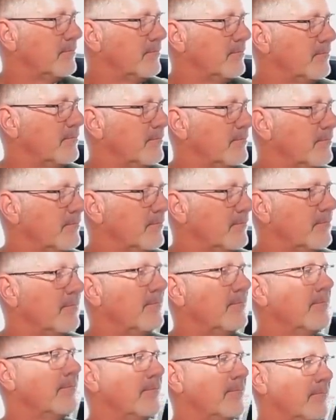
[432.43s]

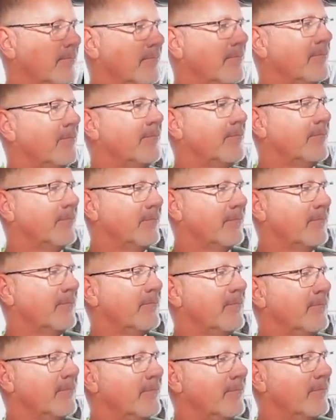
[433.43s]

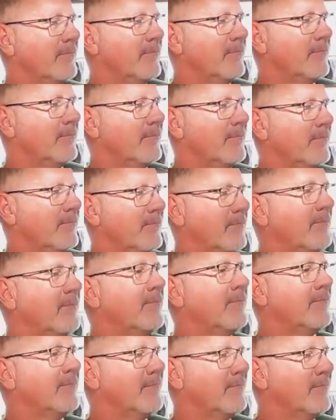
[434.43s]

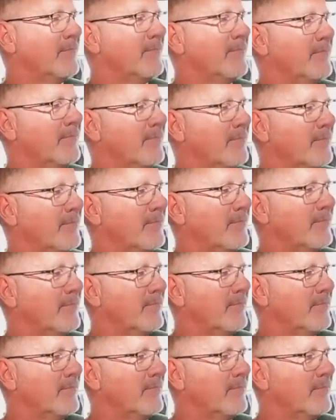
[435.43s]

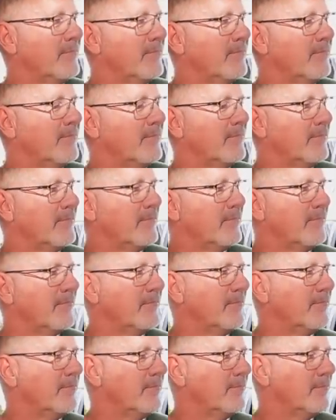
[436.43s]

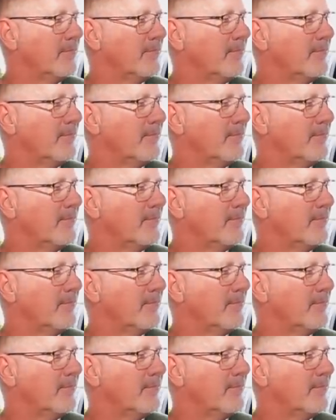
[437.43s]
(not speaking)